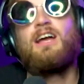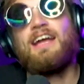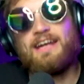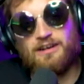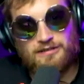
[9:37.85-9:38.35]

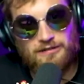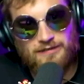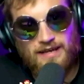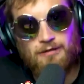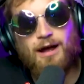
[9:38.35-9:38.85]
Here's your
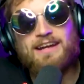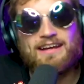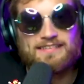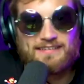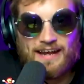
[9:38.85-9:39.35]
seat right
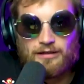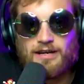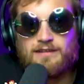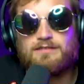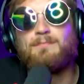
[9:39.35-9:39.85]
next to Taylor.
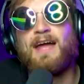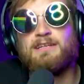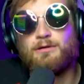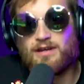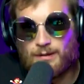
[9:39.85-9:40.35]
Here's a
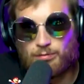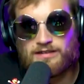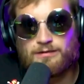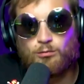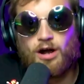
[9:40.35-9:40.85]
menu. Can I
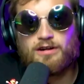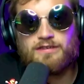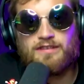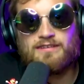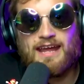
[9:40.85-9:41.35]
bring some
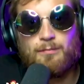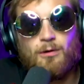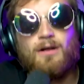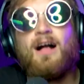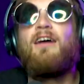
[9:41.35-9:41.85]
waters to the table?